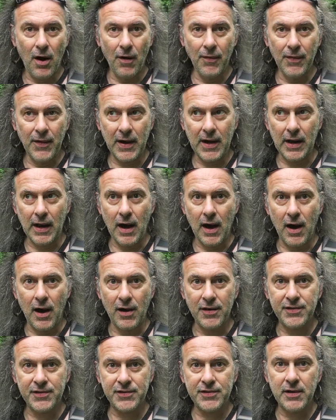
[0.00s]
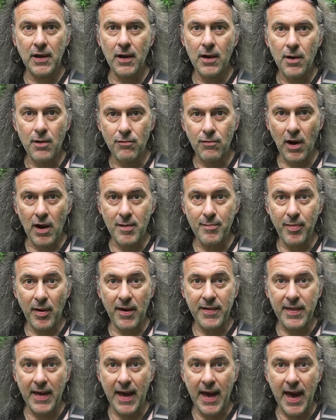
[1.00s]
on the glass right
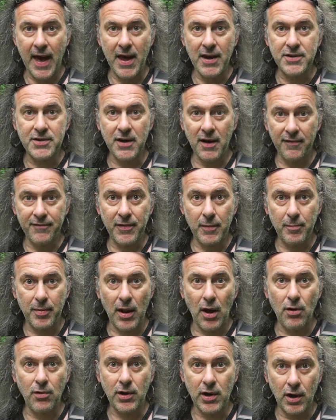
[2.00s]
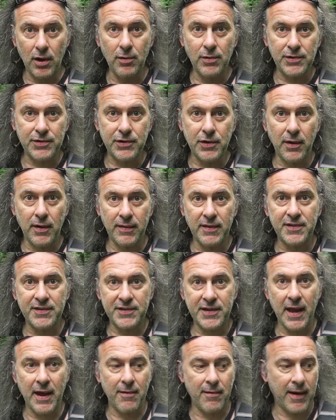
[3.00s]
by the head of the bloke who was doing the
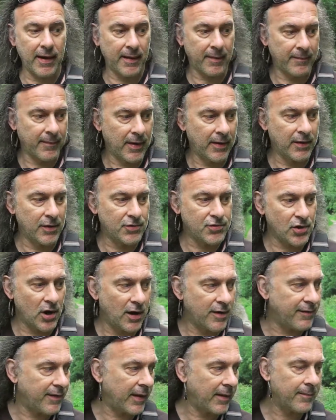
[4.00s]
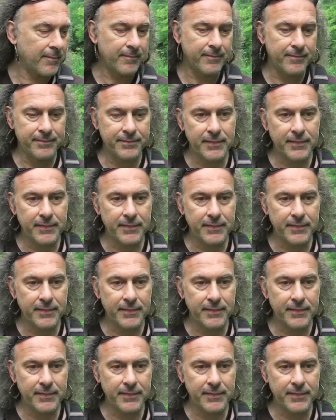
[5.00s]
steering and the driving.